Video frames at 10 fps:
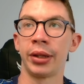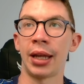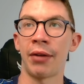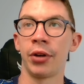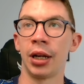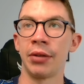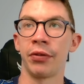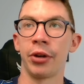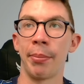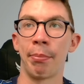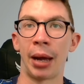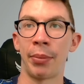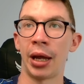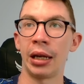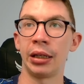definitely for
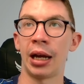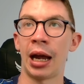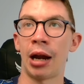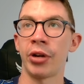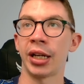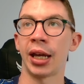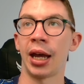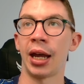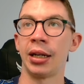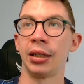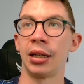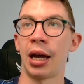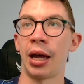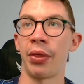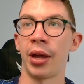Mbappe, Harry Kane,
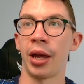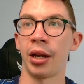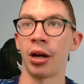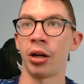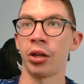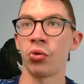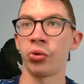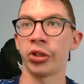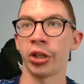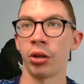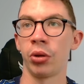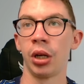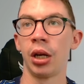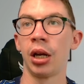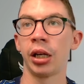and then
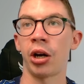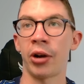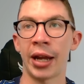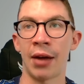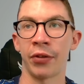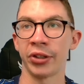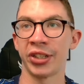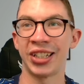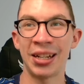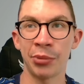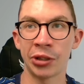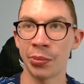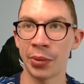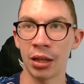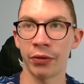Kai Havertz seems to
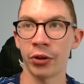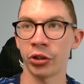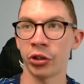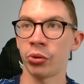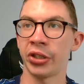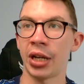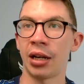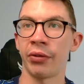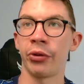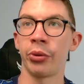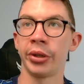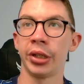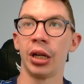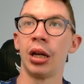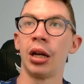be the first choice centre forward
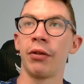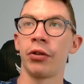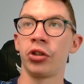for